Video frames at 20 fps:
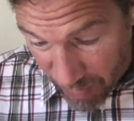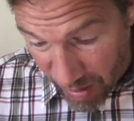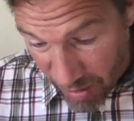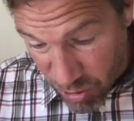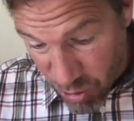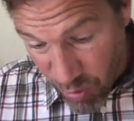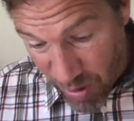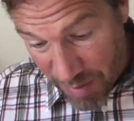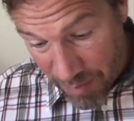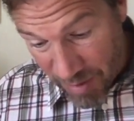and
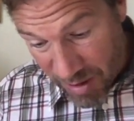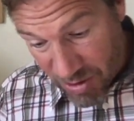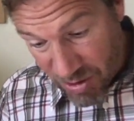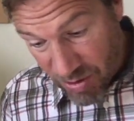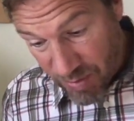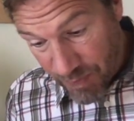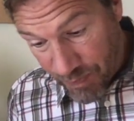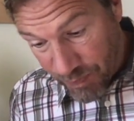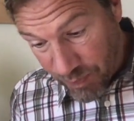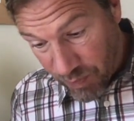
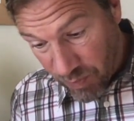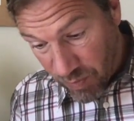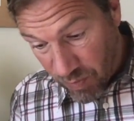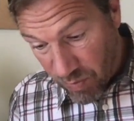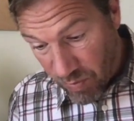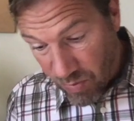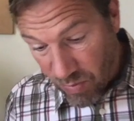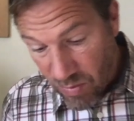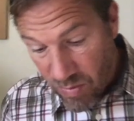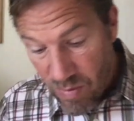treatments.
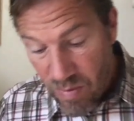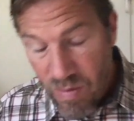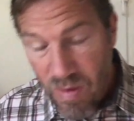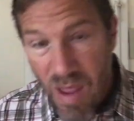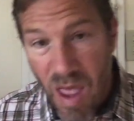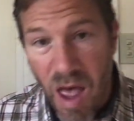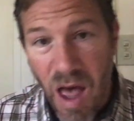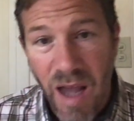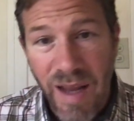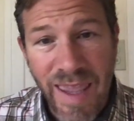
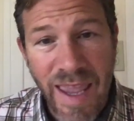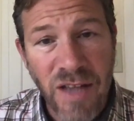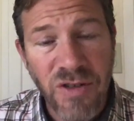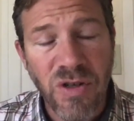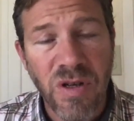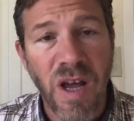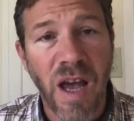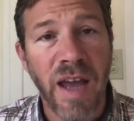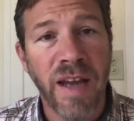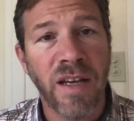Cancer
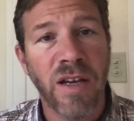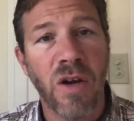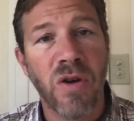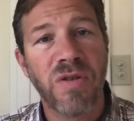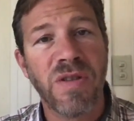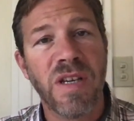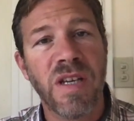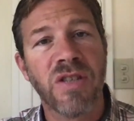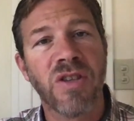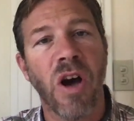
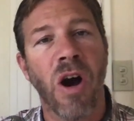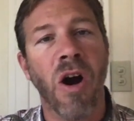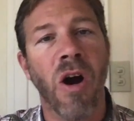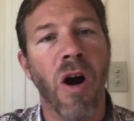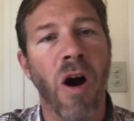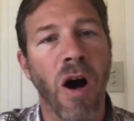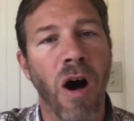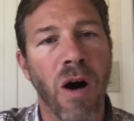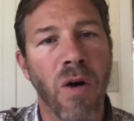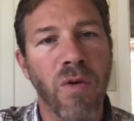diagnoses are
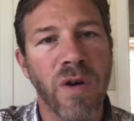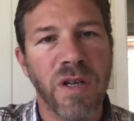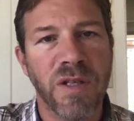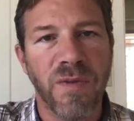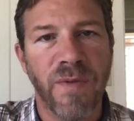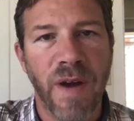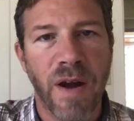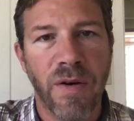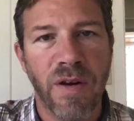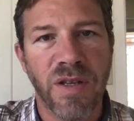always
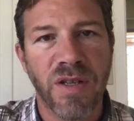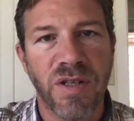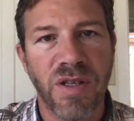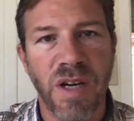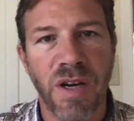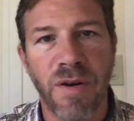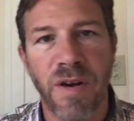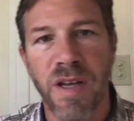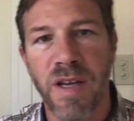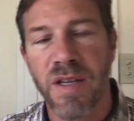very
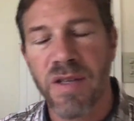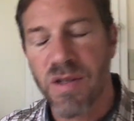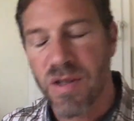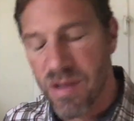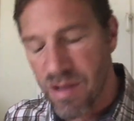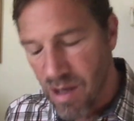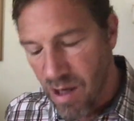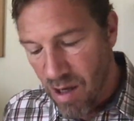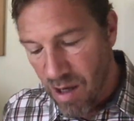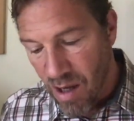
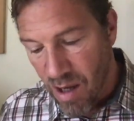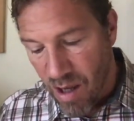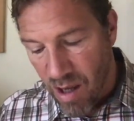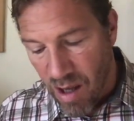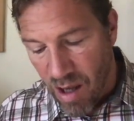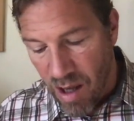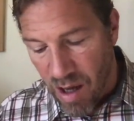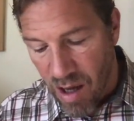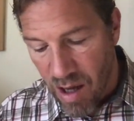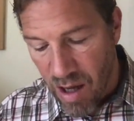serious.
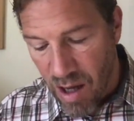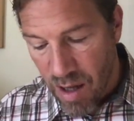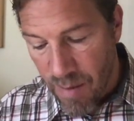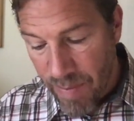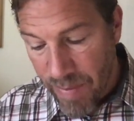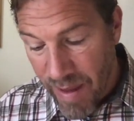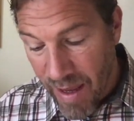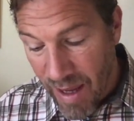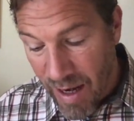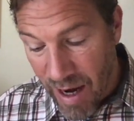
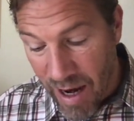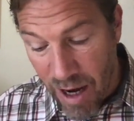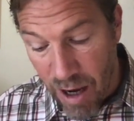And I